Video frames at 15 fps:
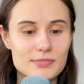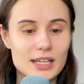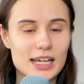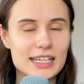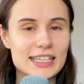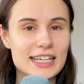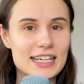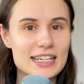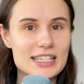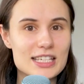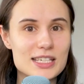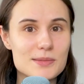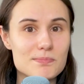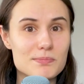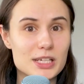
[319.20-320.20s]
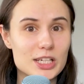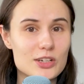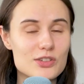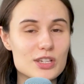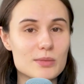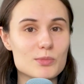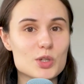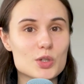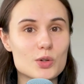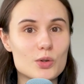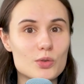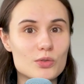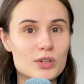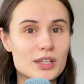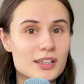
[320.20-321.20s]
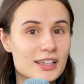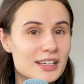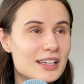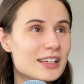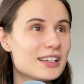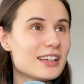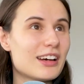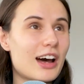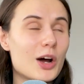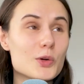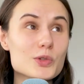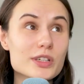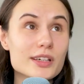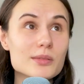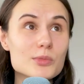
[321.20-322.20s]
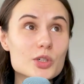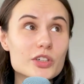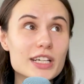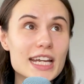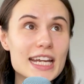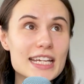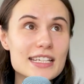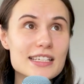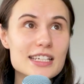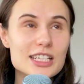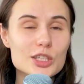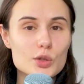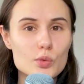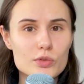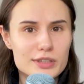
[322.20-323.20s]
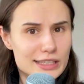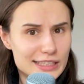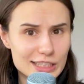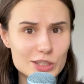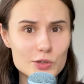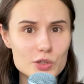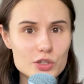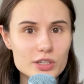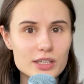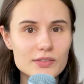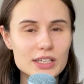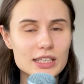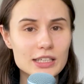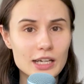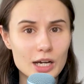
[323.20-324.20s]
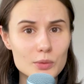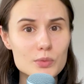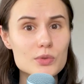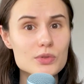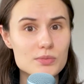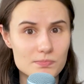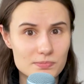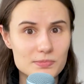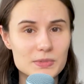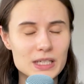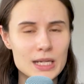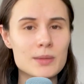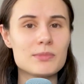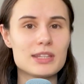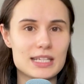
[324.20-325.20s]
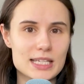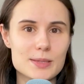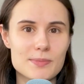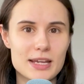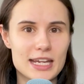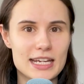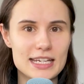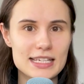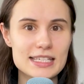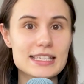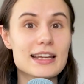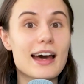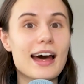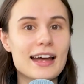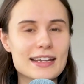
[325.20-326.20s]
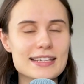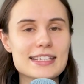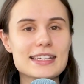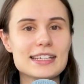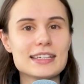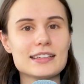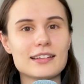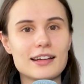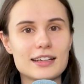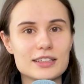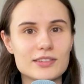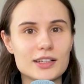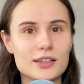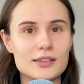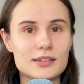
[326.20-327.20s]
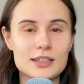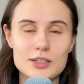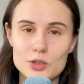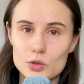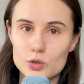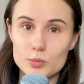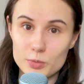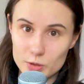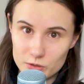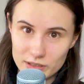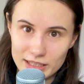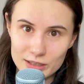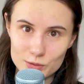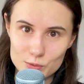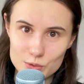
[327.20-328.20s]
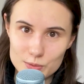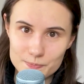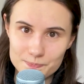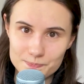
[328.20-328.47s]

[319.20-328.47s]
I guess because I'm so outcome oriented or ego driven, I would keep this pace until I ran into burnout.